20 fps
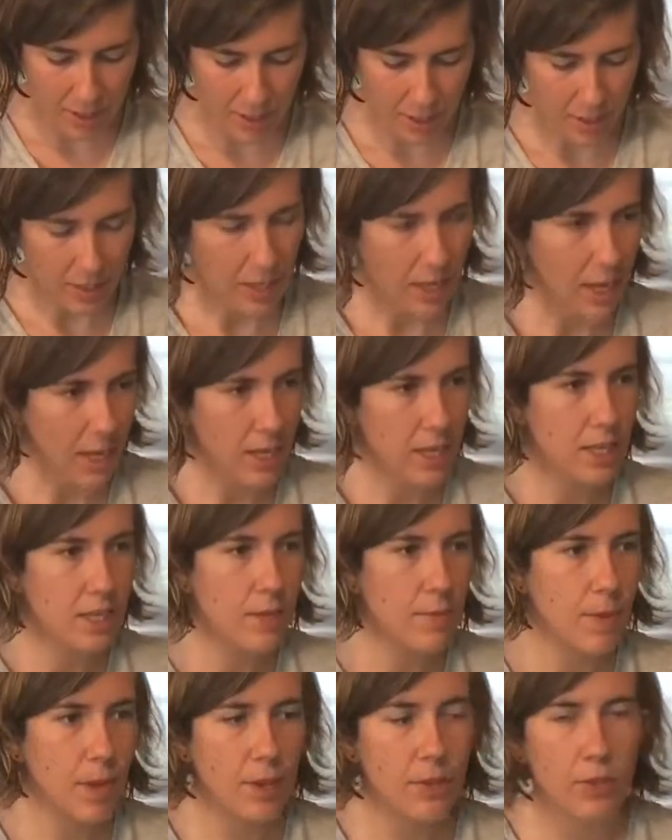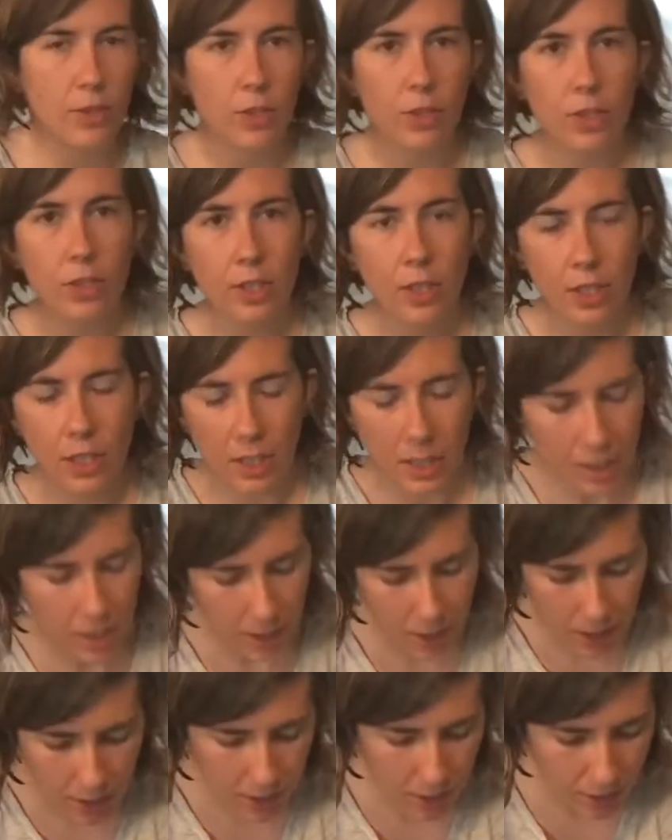She's like, it smells good in
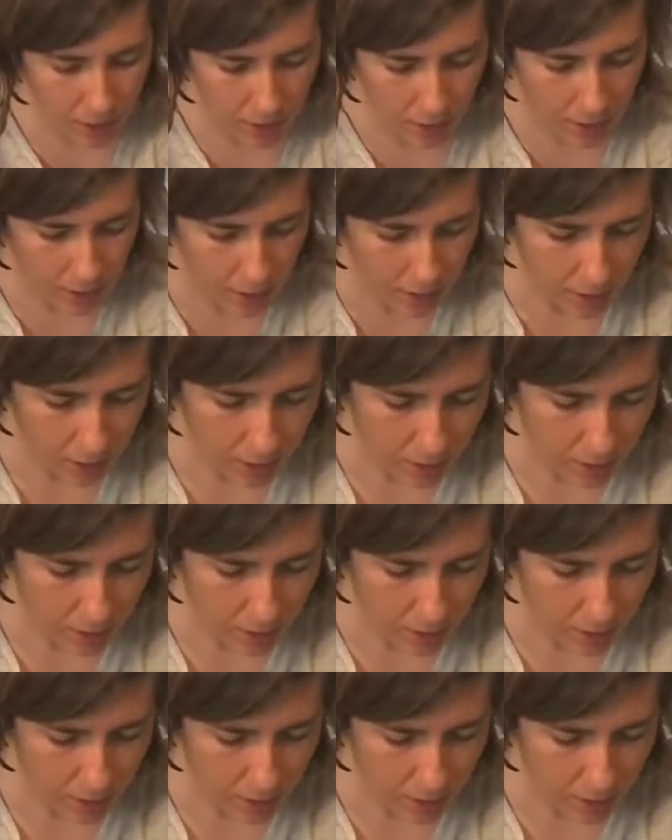here.